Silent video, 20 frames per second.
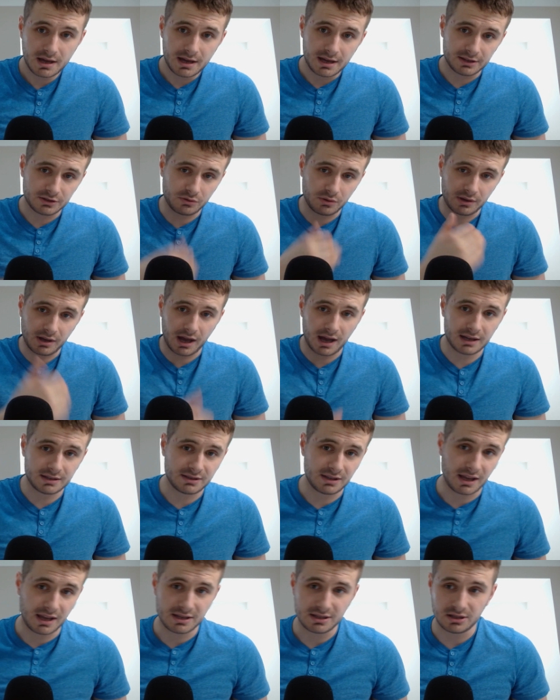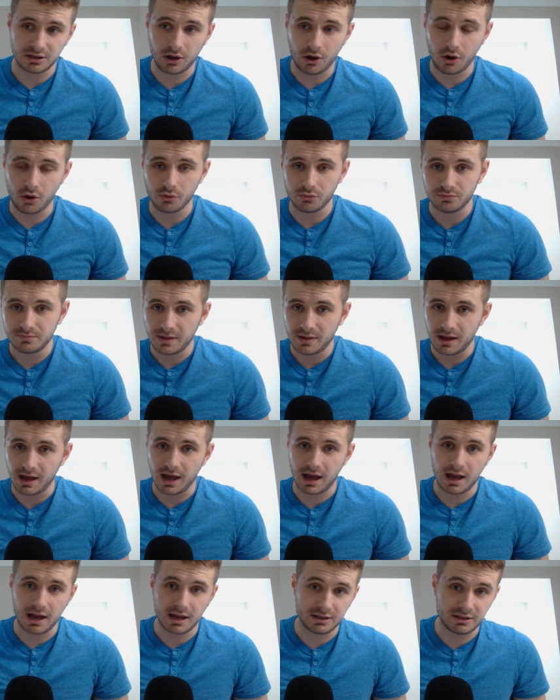It's quick access loan,
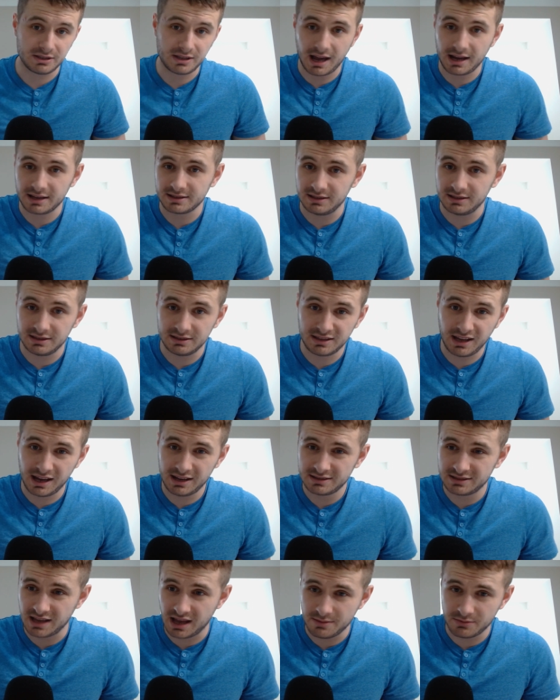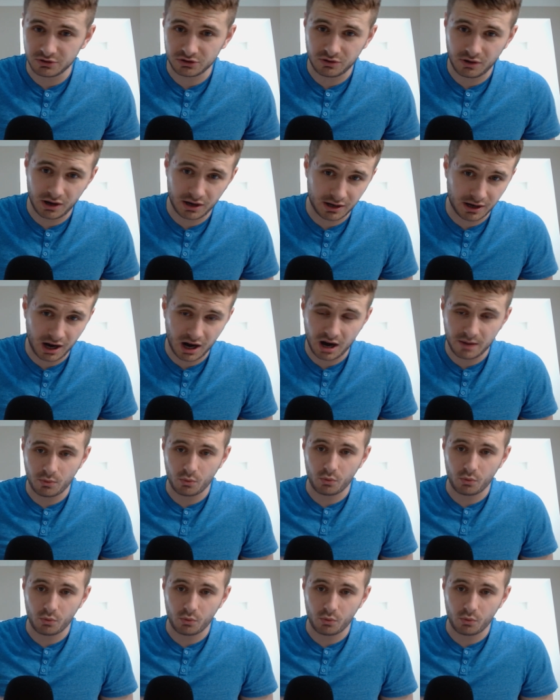just acts the exact same as a credit card,